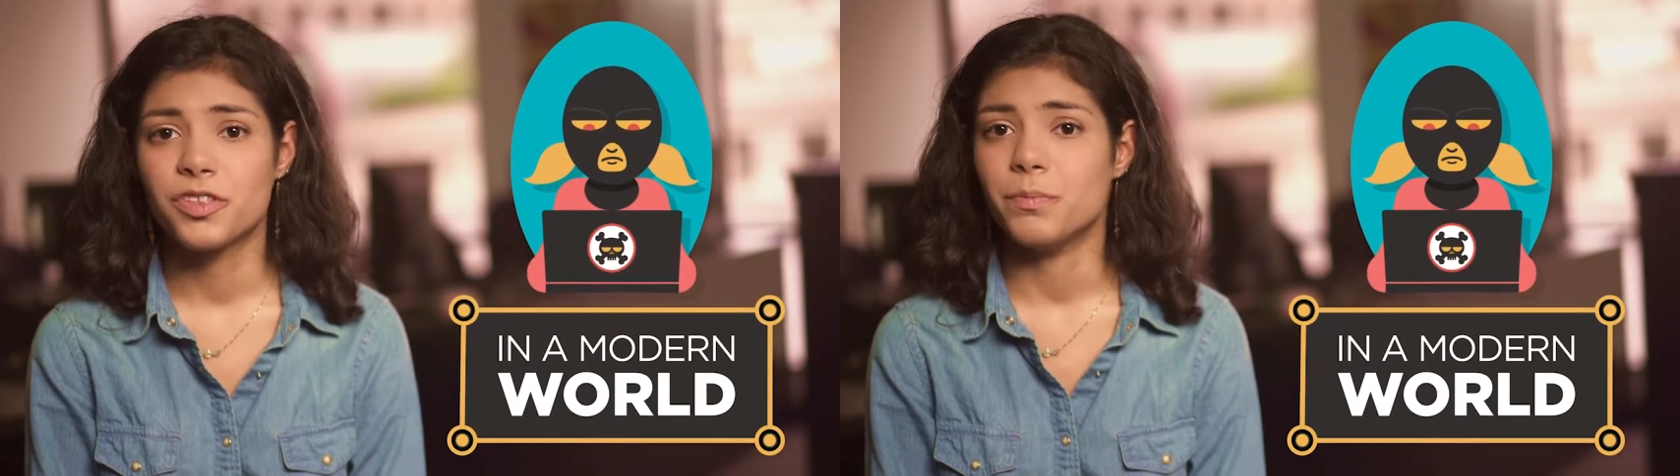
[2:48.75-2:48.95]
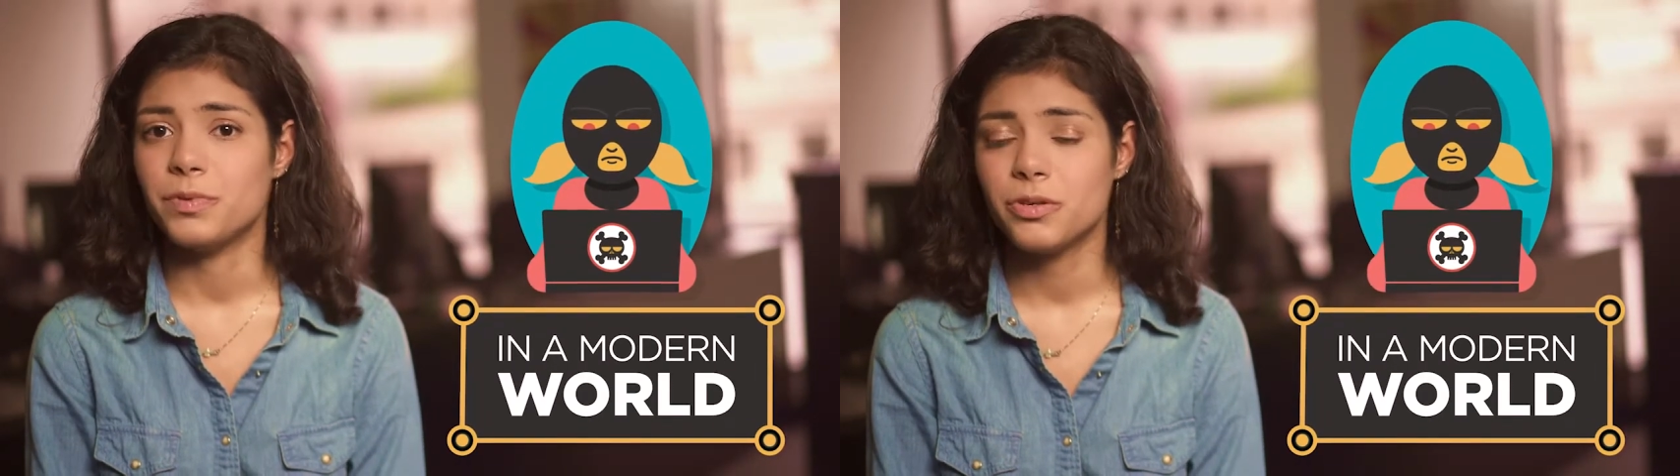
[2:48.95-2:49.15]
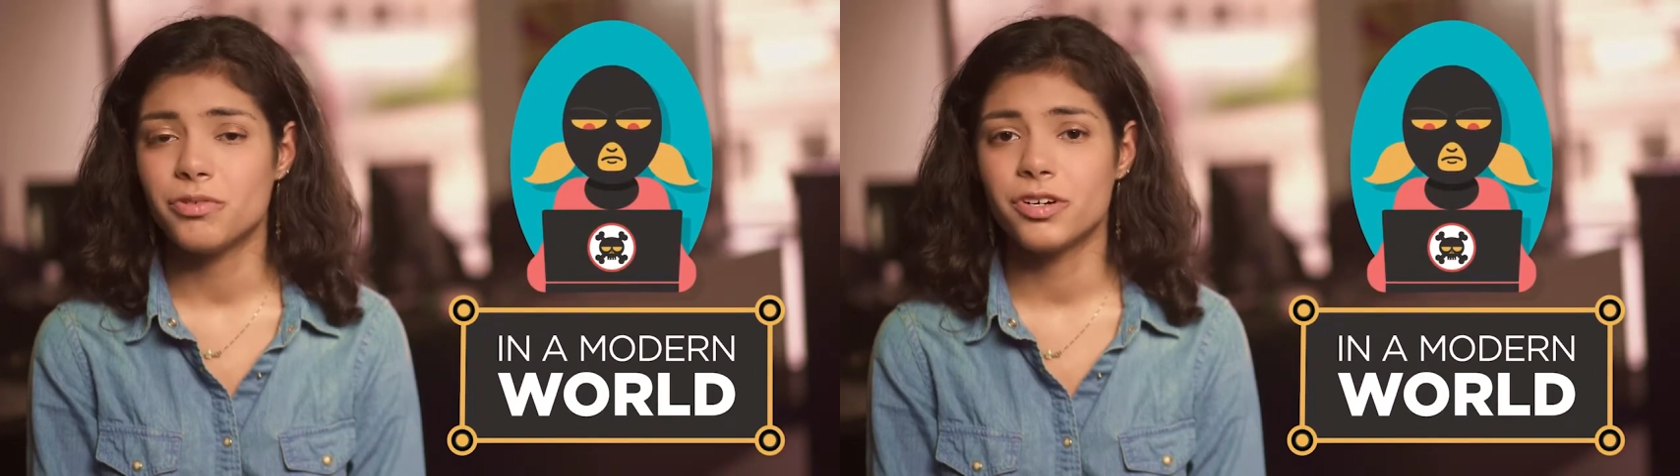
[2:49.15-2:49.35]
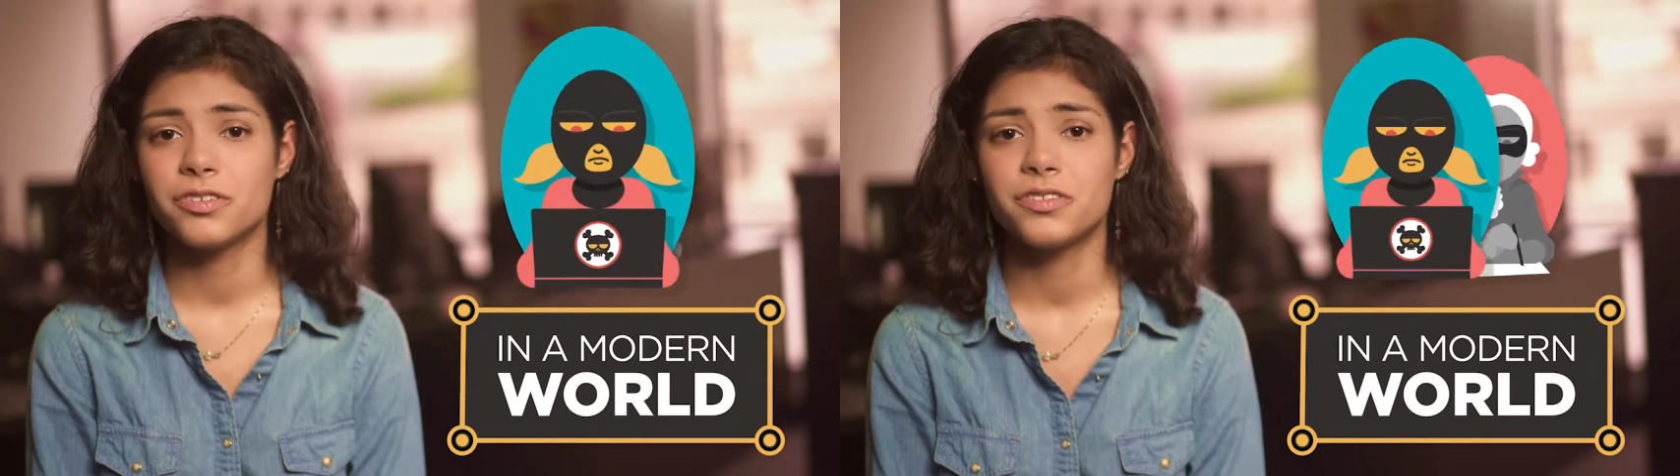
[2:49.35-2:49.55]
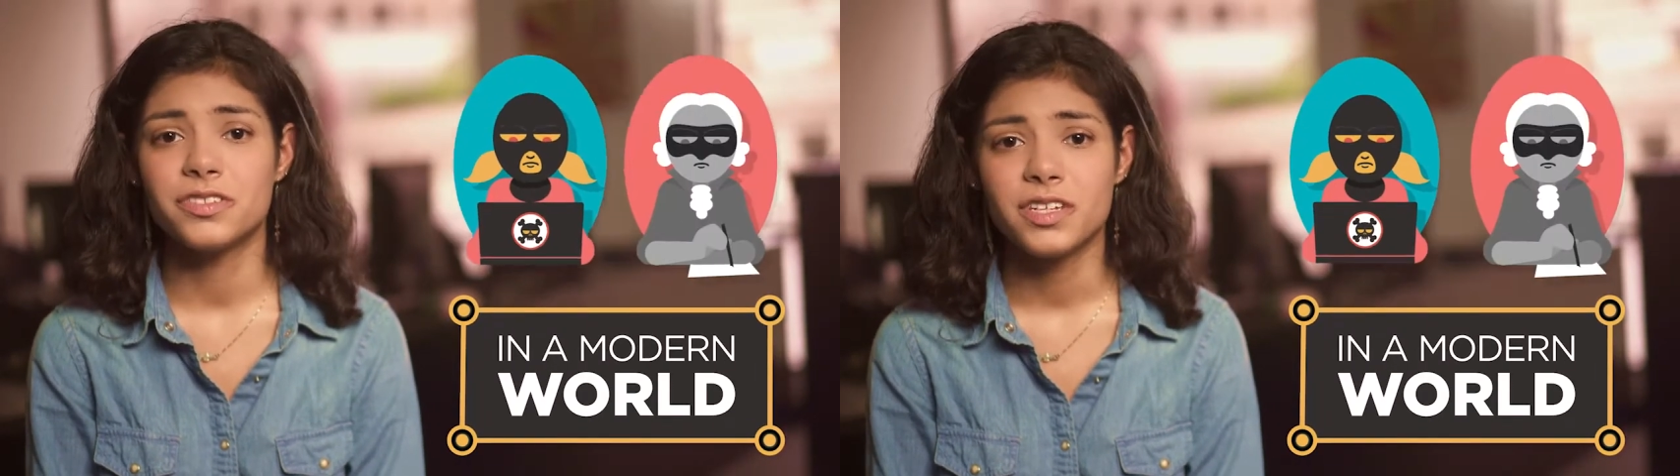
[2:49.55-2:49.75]

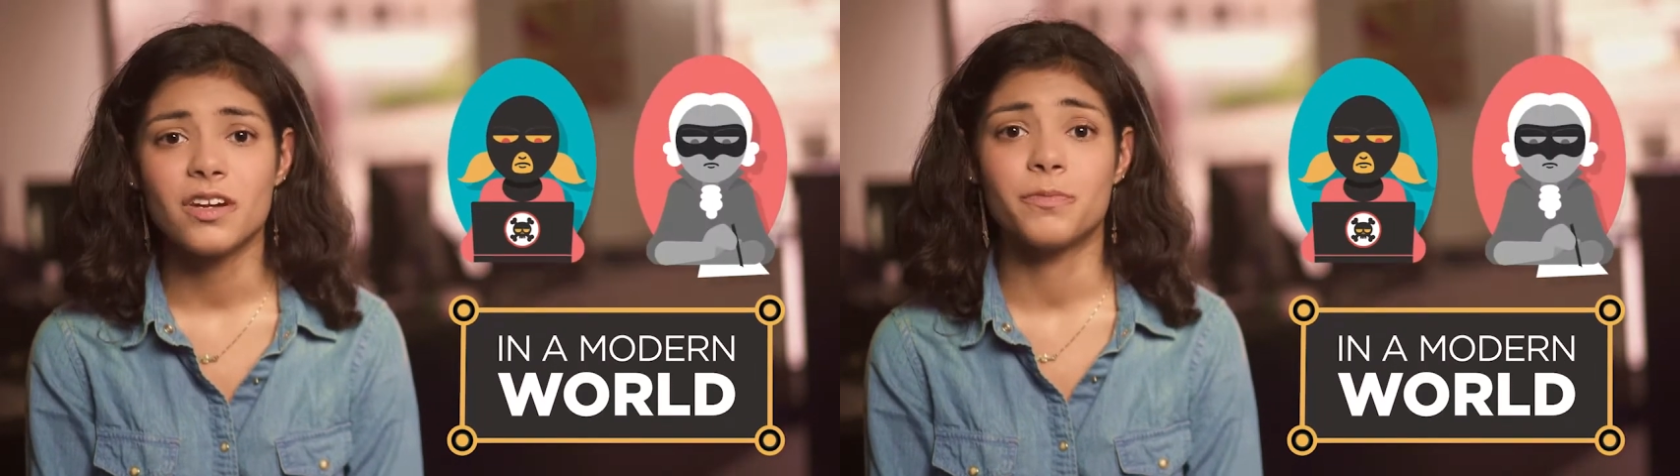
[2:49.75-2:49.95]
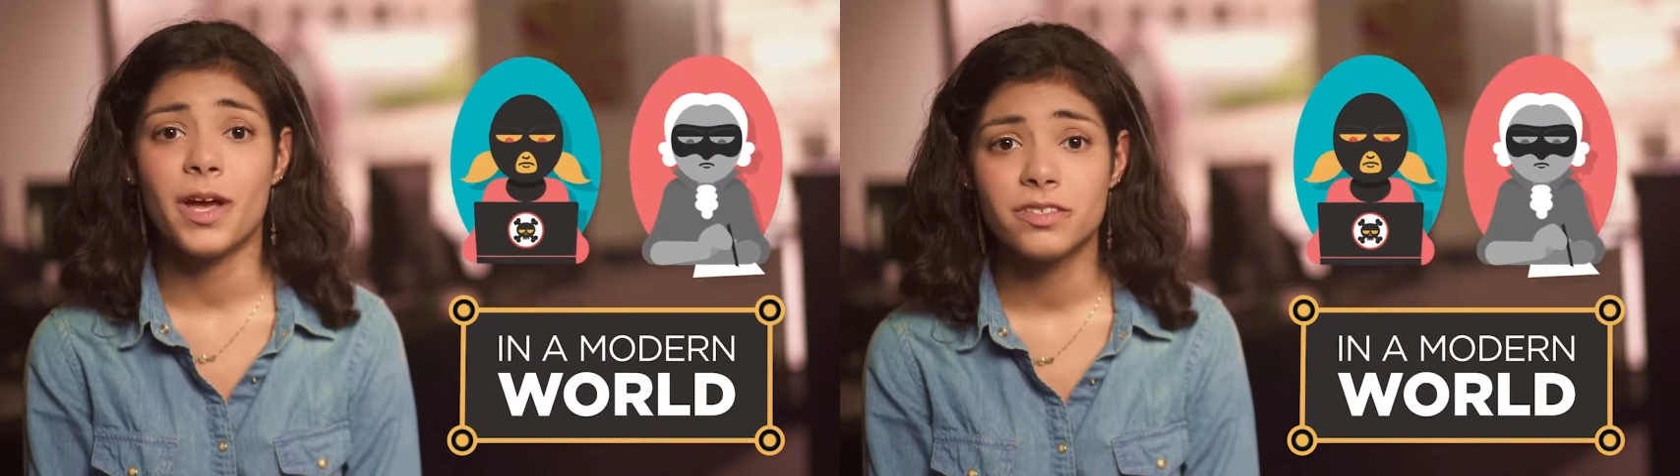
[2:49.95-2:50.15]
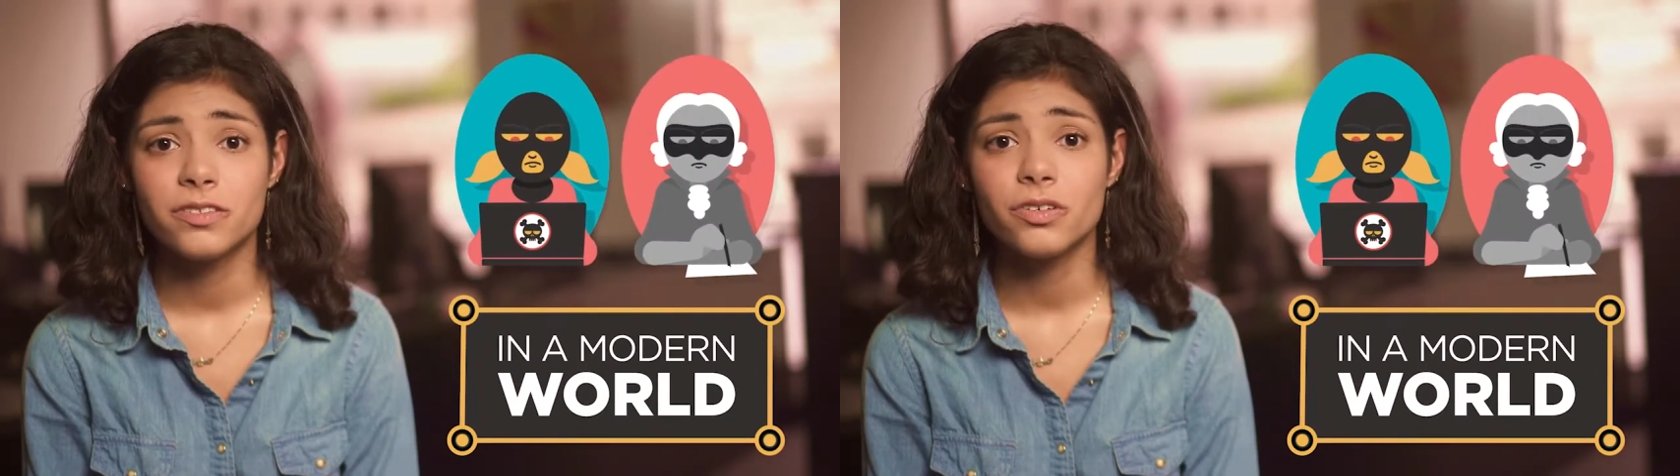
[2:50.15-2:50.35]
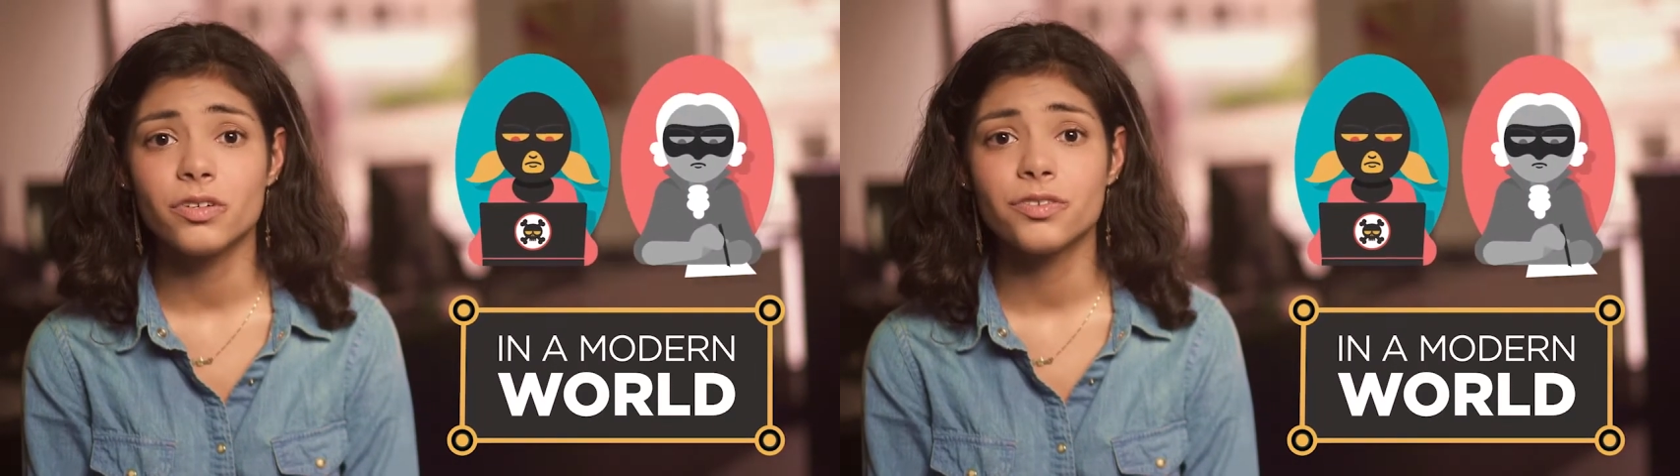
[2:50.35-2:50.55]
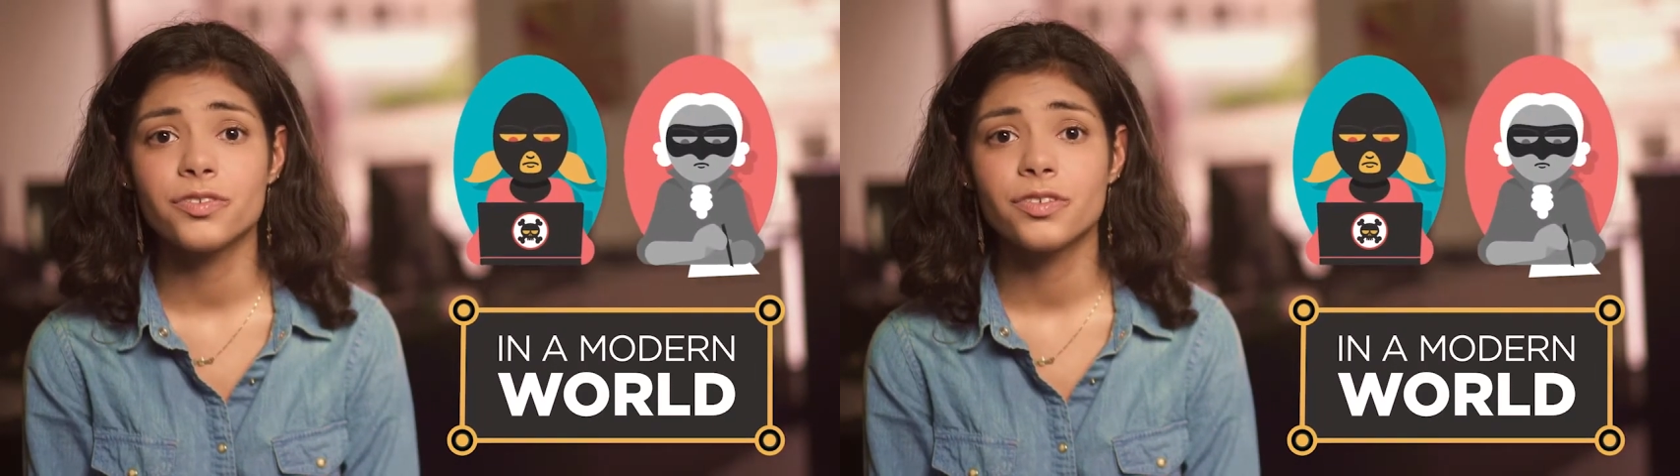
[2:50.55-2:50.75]
computers instead of
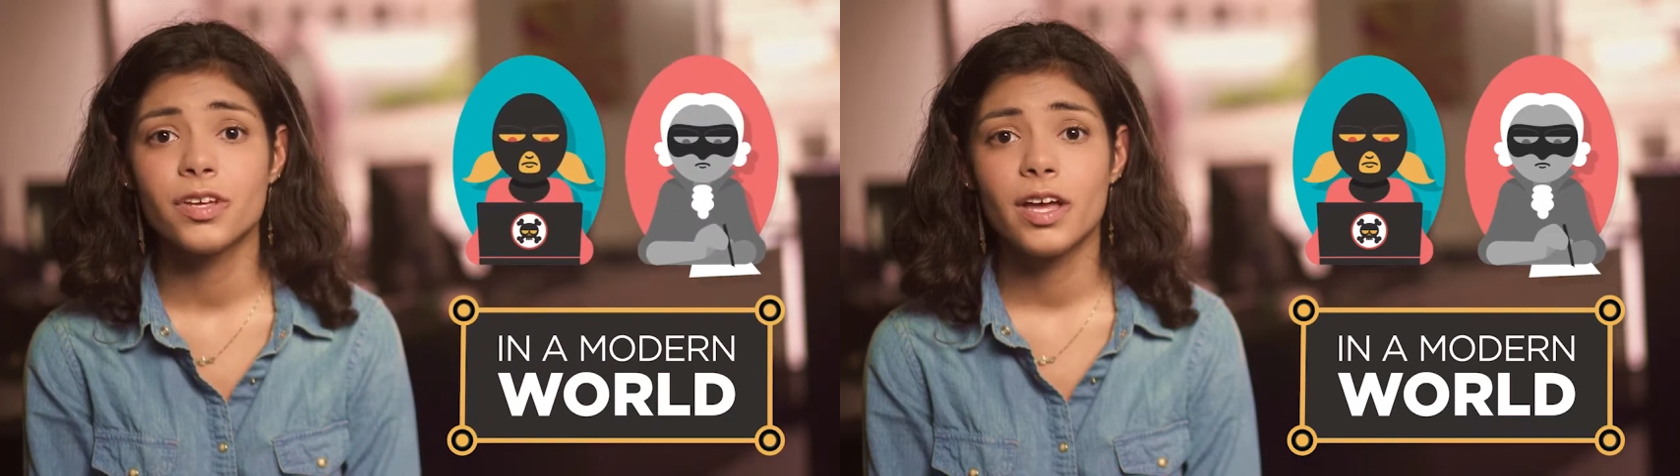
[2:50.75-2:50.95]
pencils,